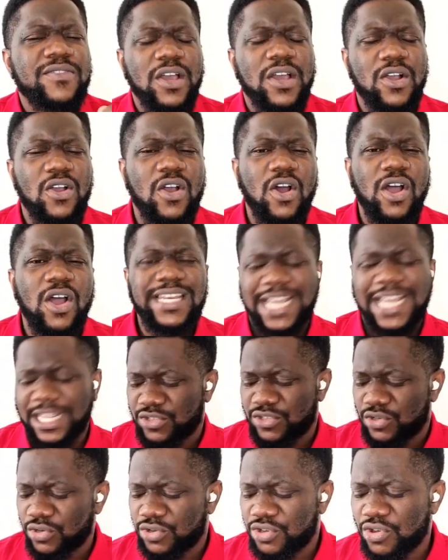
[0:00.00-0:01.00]
The God
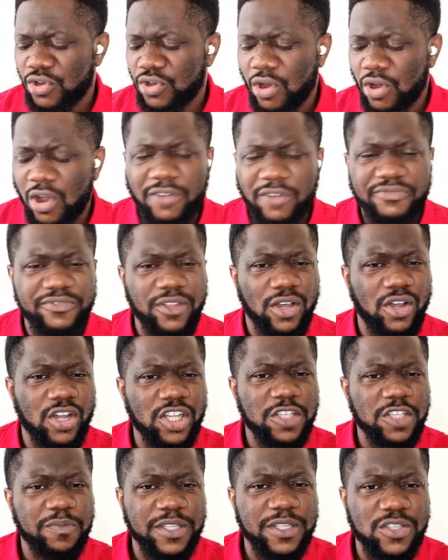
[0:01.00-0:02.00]
that took you off the
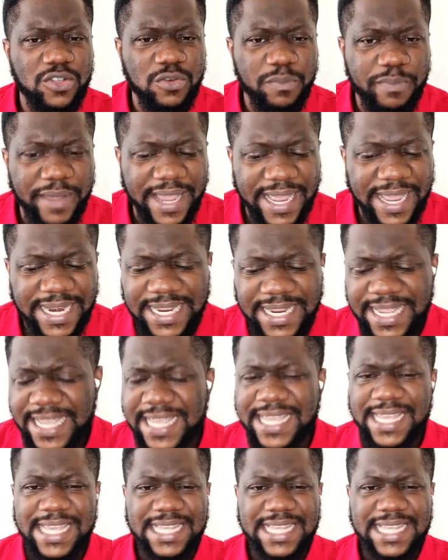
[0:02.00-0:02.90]
hospital bed,